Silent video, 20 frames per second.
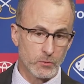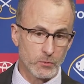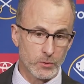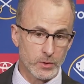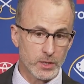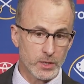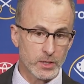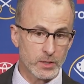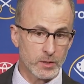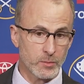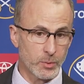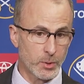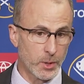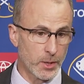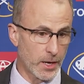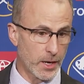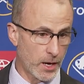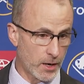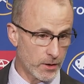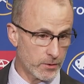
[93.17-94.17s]
We need to
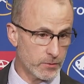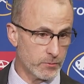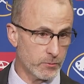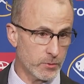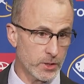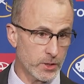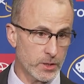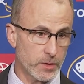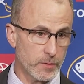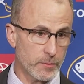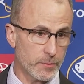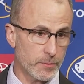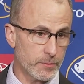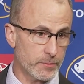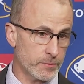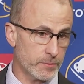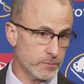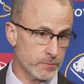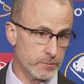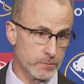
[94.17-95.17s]
play hard. We need to
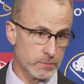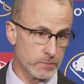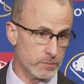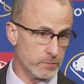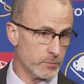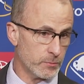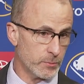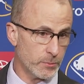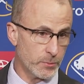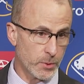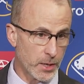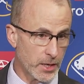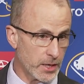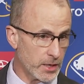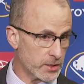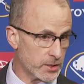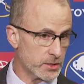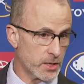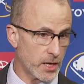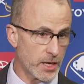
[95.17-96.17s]
play
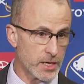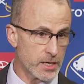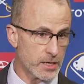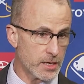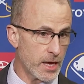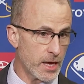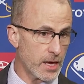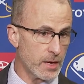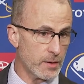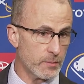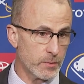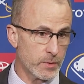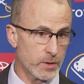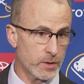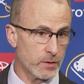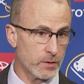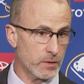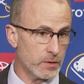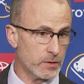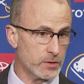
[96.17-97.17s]
an exciting game,
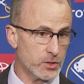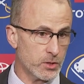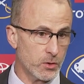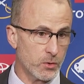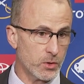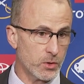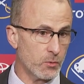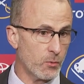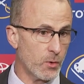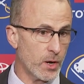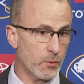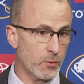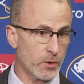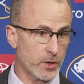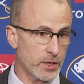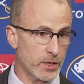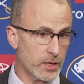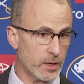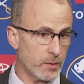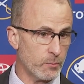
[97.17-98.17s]
and it's the only way
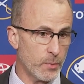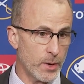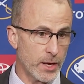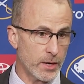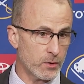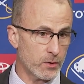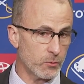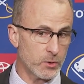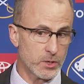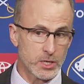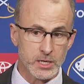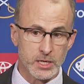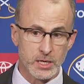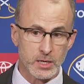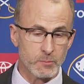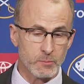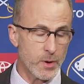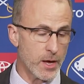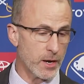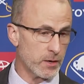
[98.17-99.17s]
we're going to get better. We need to
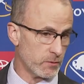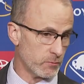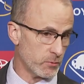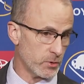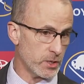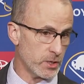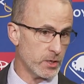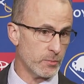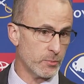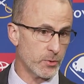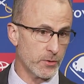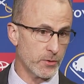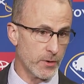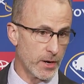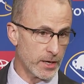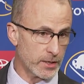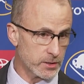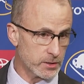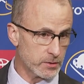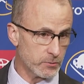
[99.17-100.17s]
get better. We need to
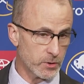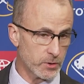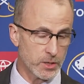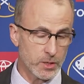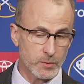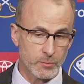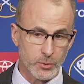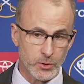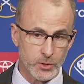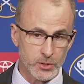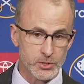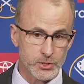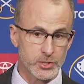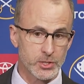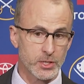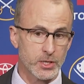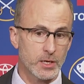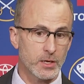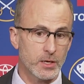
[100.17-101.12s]
progress. We need to push.